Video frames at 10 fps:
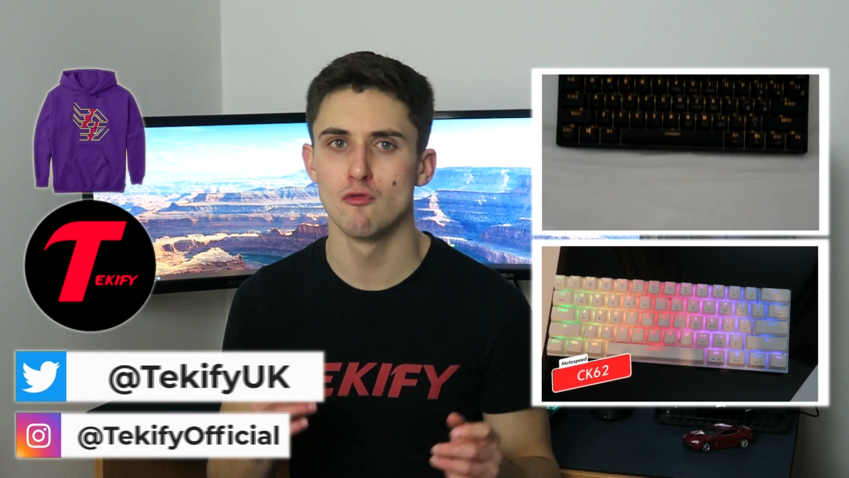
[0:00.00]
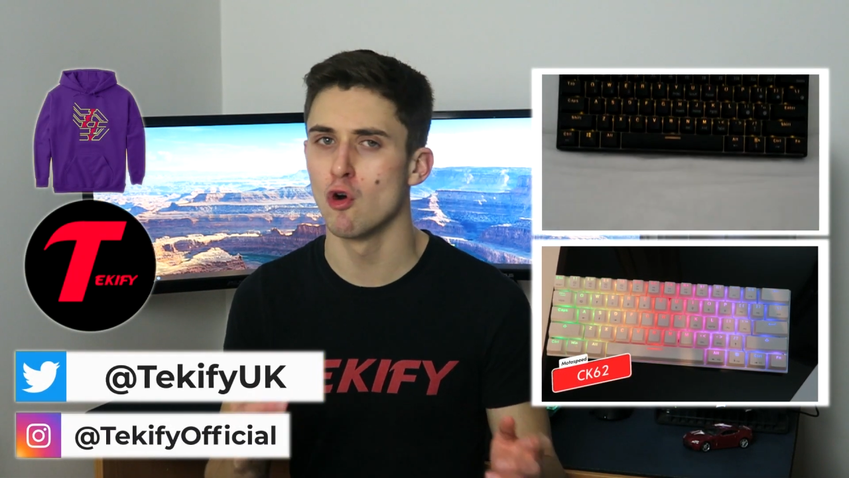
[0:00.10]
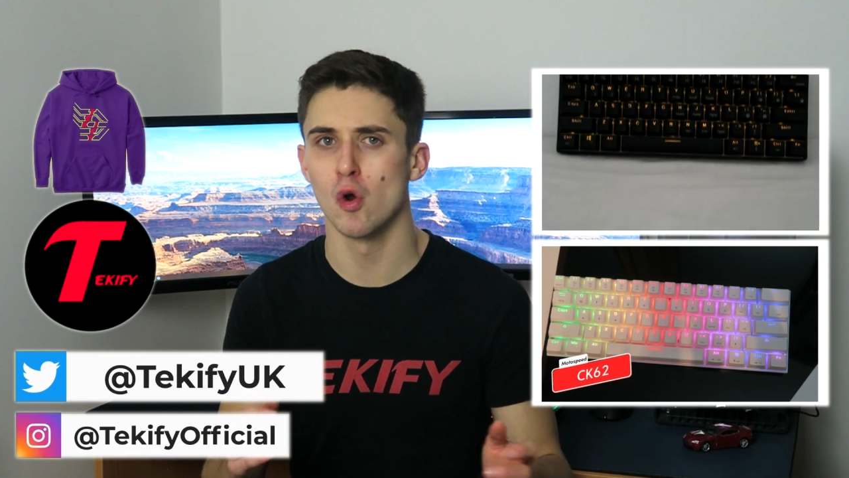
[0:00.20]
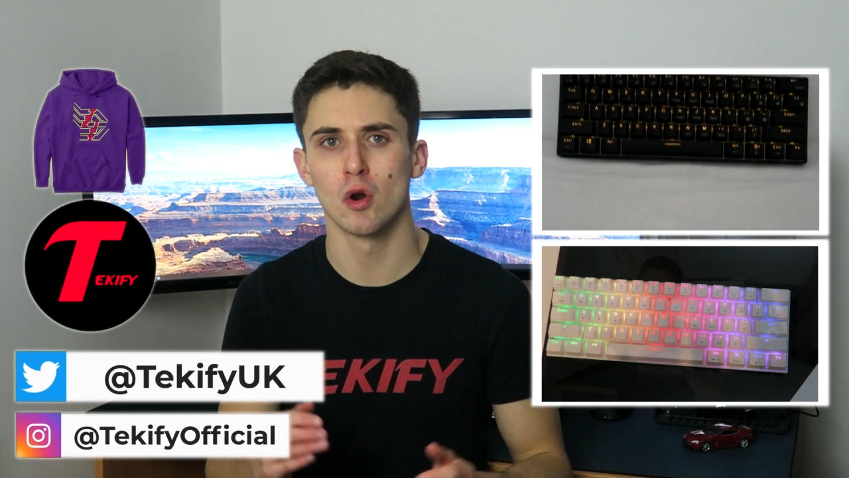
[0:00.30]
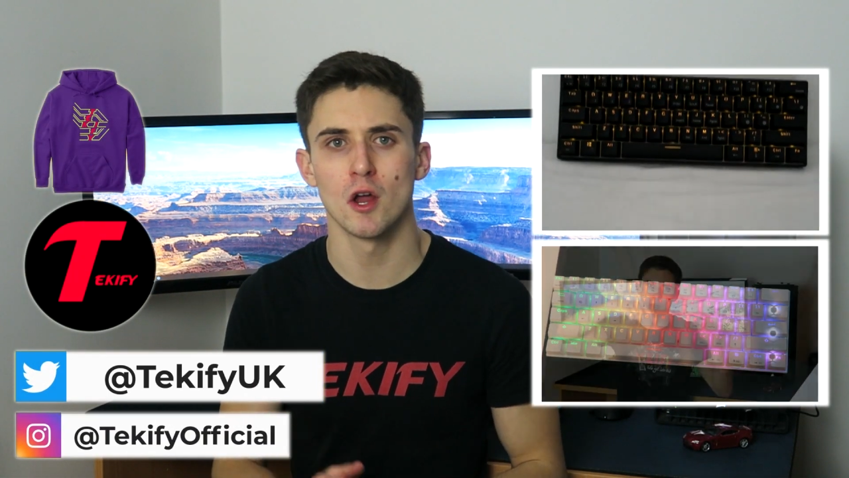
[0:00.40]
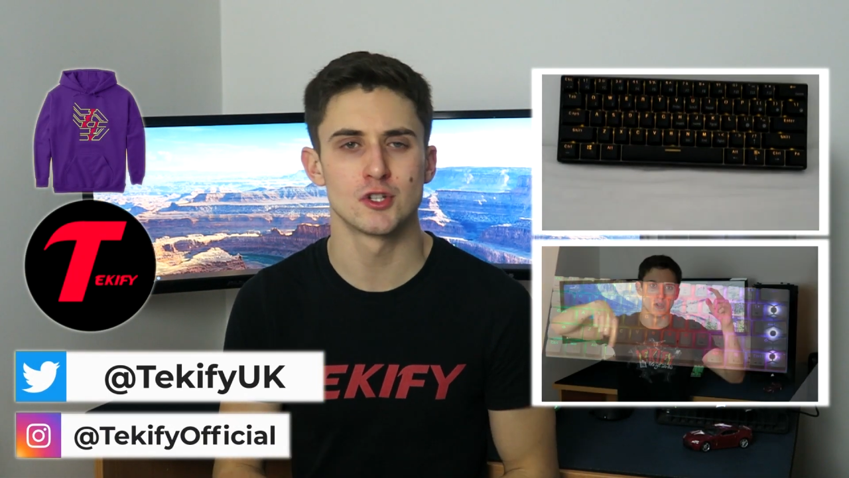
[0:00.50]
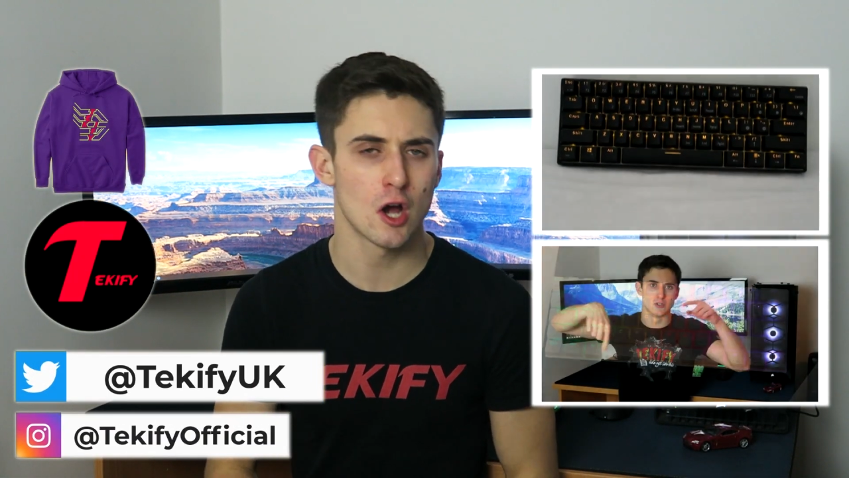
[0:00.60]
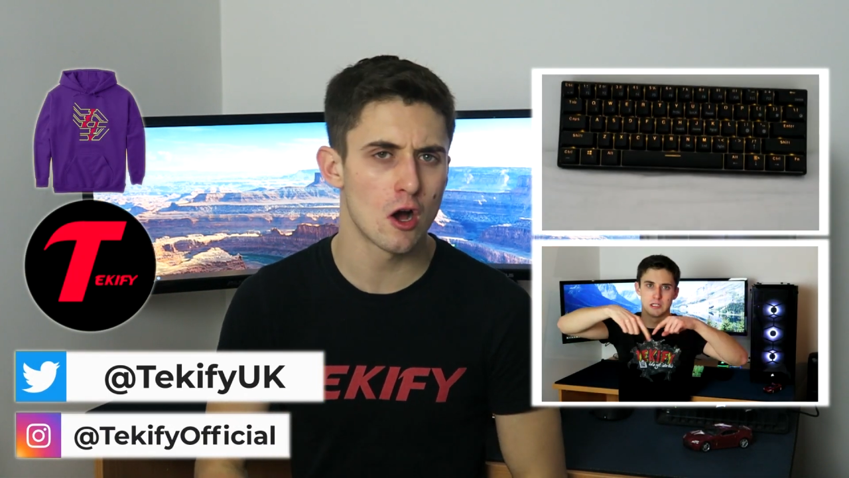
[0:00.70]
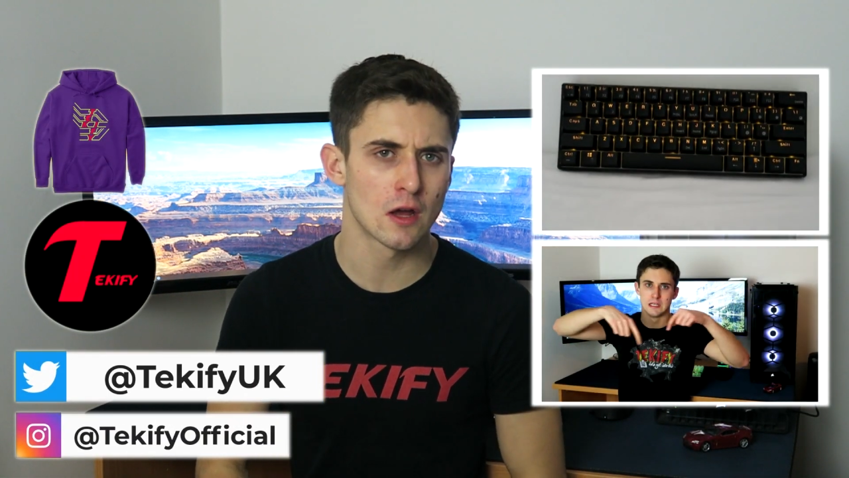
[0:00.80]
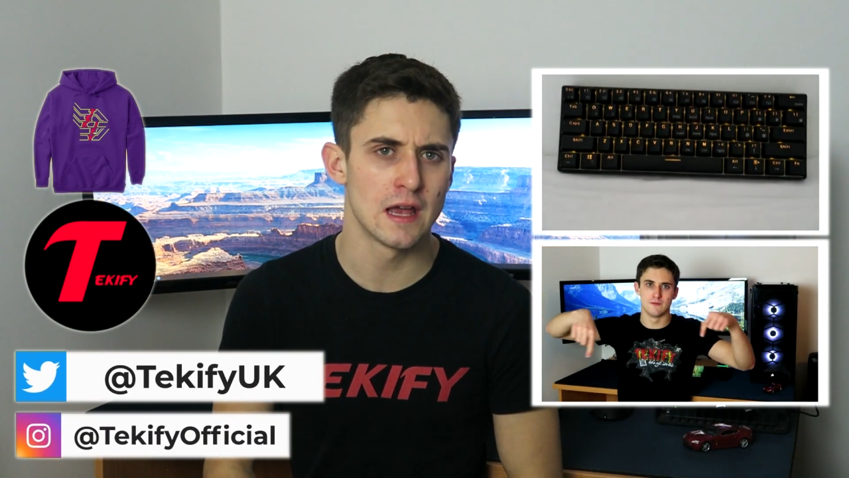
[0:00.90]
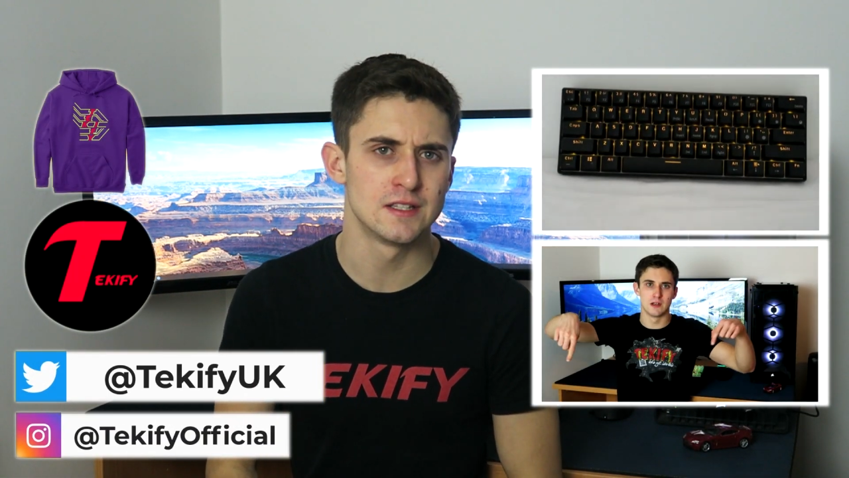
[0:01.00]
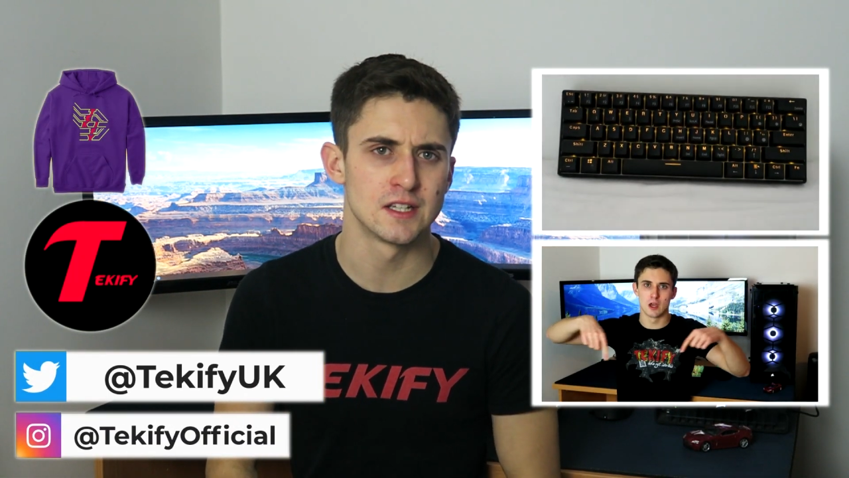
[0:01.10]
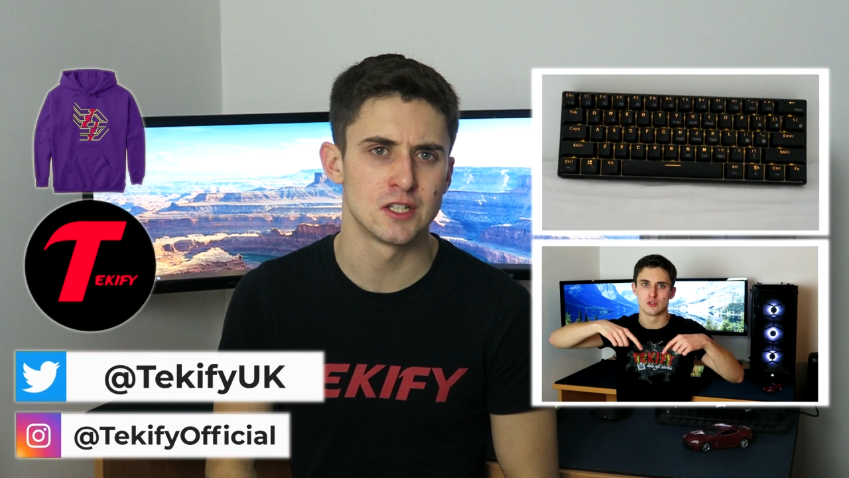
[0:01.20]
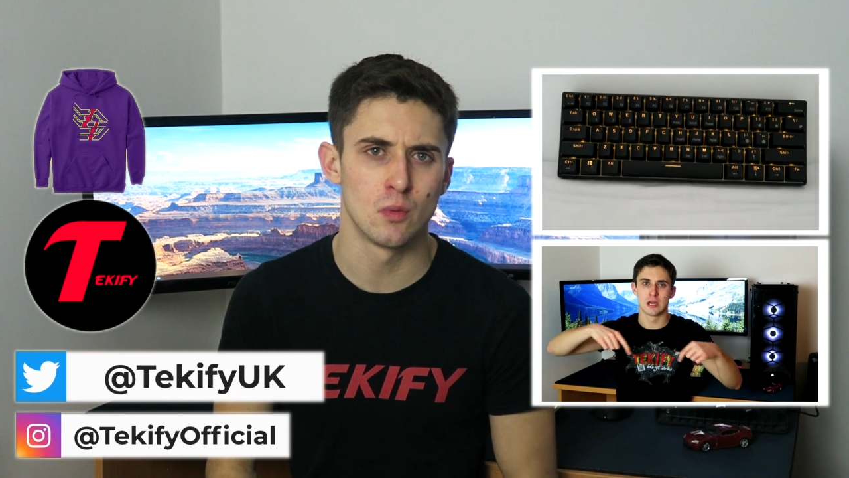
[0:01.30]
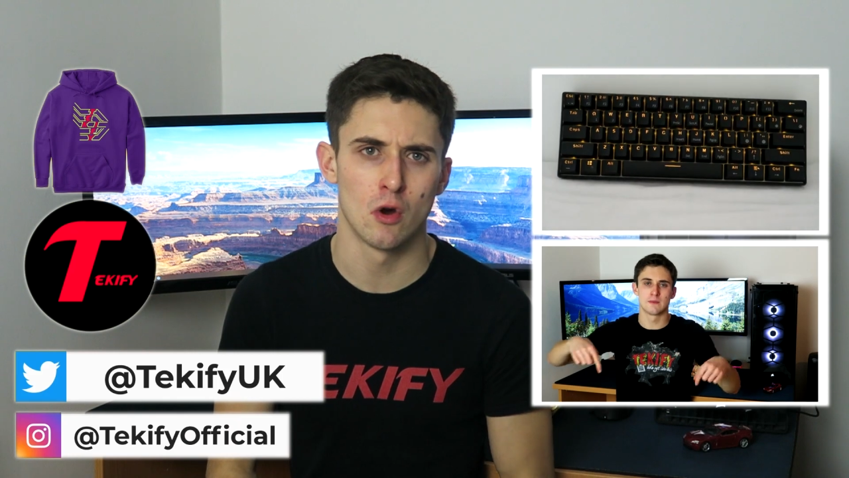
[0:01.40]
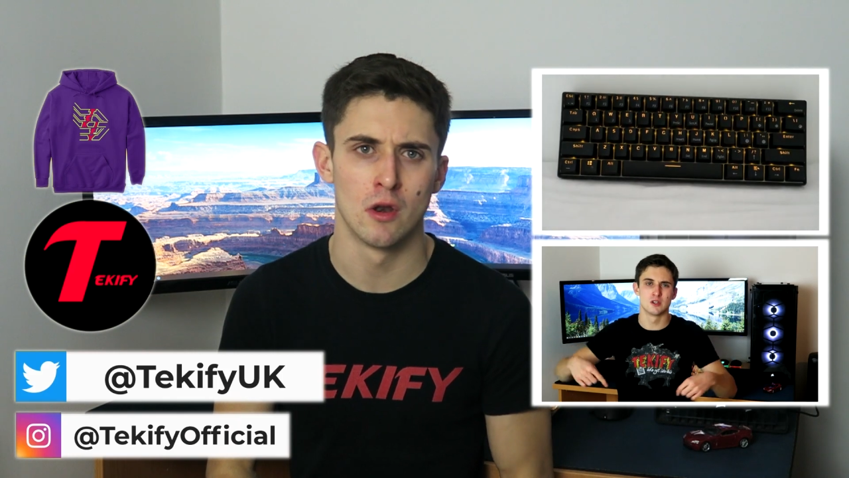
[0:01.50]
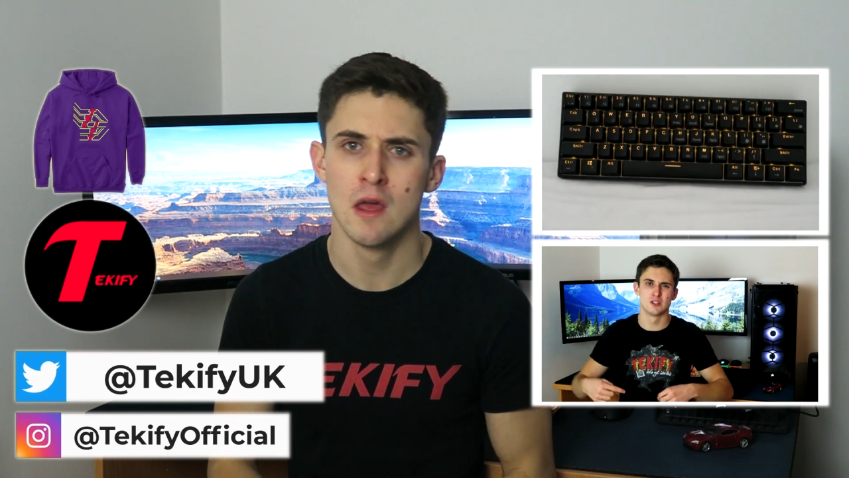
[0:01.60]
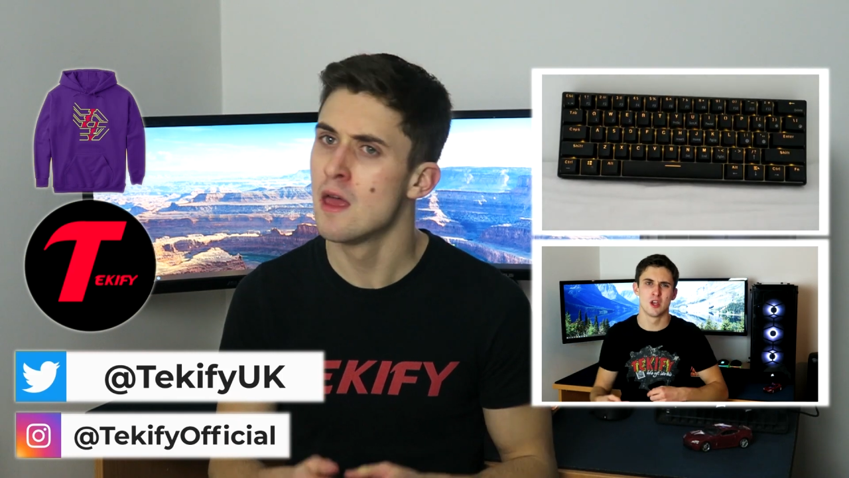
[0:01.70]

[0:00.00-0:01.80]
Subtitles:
Royal Clutch RK61.